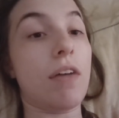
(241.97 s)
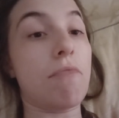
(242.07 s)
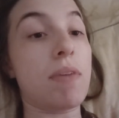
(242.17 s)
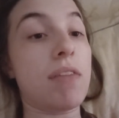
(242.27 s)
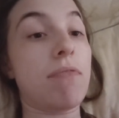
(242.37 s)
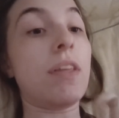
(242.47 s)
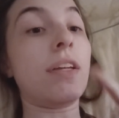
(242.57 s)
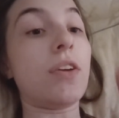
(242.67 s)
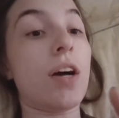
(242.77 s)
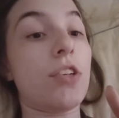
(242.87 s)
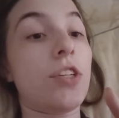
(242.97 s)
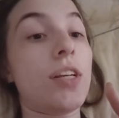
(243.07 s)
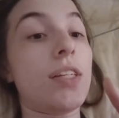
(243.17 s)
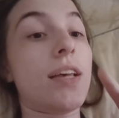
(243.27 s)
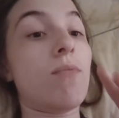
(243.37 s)
of me feeling
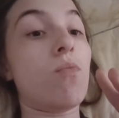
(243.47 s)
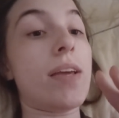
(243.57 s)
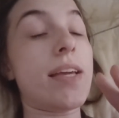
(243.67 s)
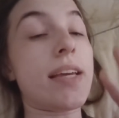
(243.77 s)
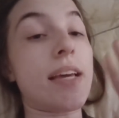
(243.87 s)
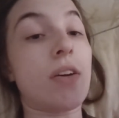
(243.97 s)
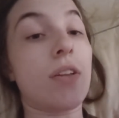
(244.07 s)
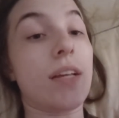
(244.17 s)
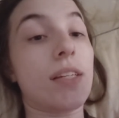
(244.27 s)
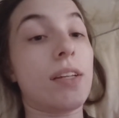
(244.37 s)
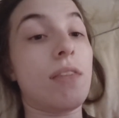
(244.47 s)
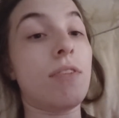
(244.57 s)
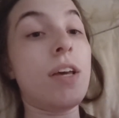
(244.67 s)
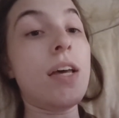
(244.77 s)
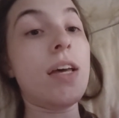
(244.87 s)
nauseous and weak and all that stuff,